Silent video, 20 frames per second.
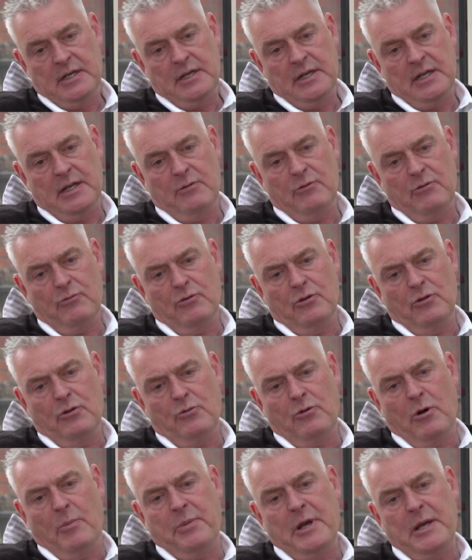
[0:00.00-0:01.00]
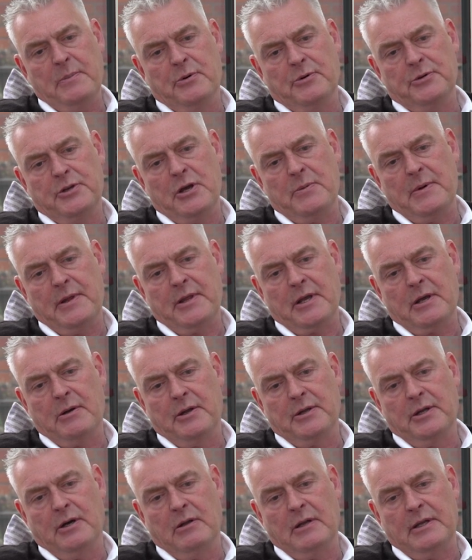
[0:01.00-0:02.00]
look what people do when they go
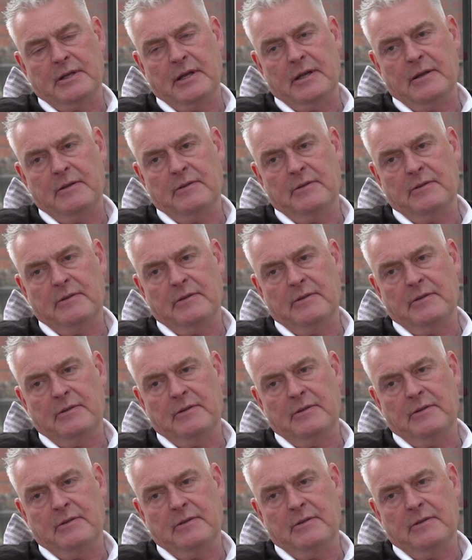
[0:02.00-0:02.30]
on holiday.